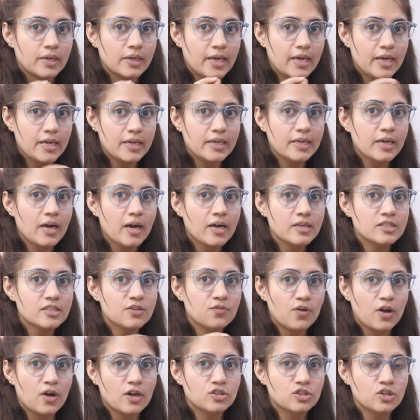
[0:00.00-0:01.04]
Area is
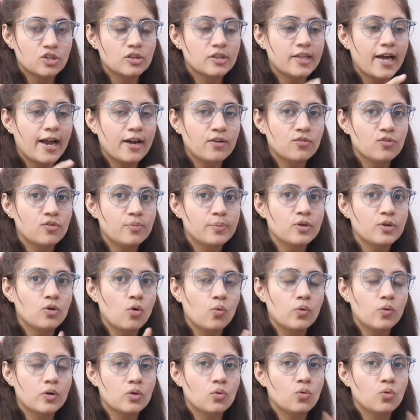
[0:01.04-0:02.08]
a function that would be
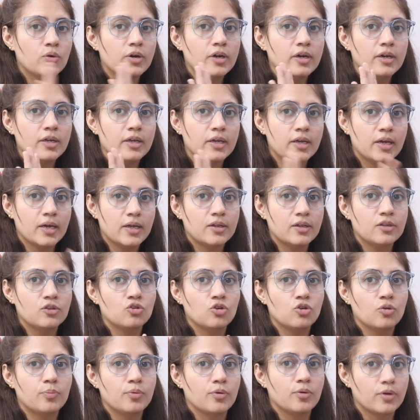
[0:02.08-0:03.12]
overloaded here in
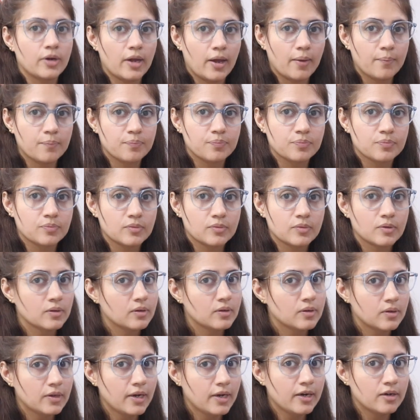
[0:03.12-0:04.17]
your program.
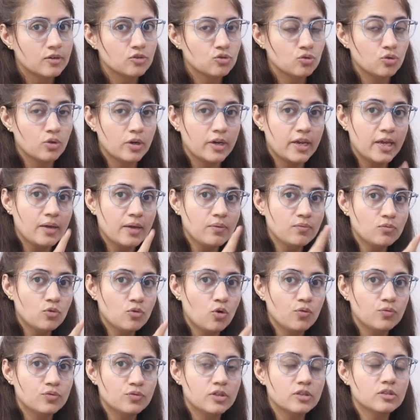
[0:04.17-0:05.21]
Right. So the name
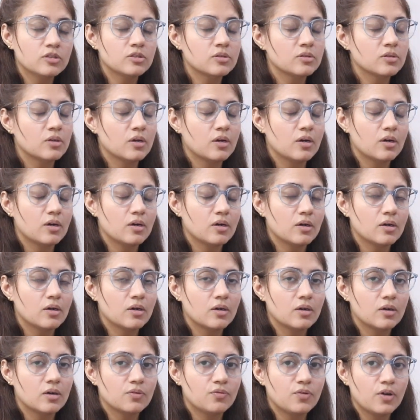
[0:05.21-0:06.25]
of this
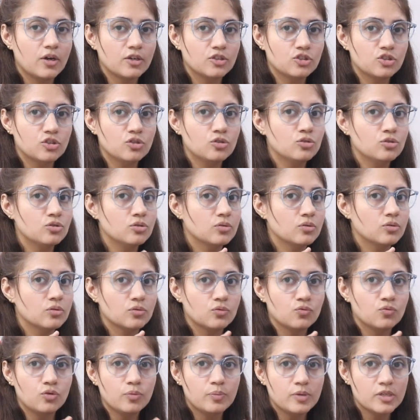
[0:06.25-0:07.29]
uh, function
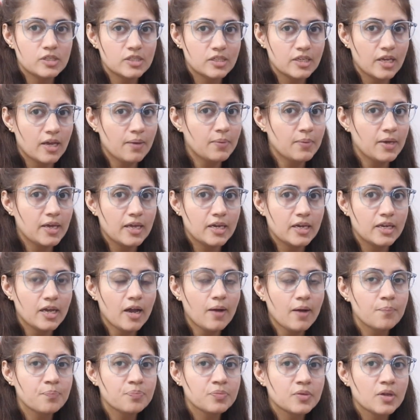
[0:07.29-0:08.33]
would be same
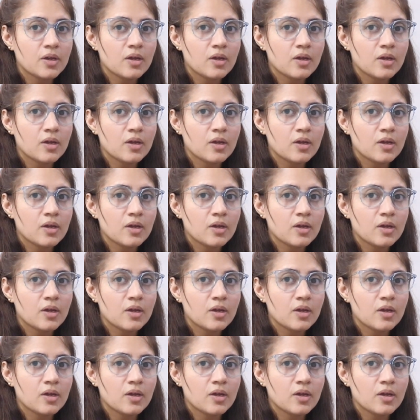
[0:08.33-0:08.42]
area.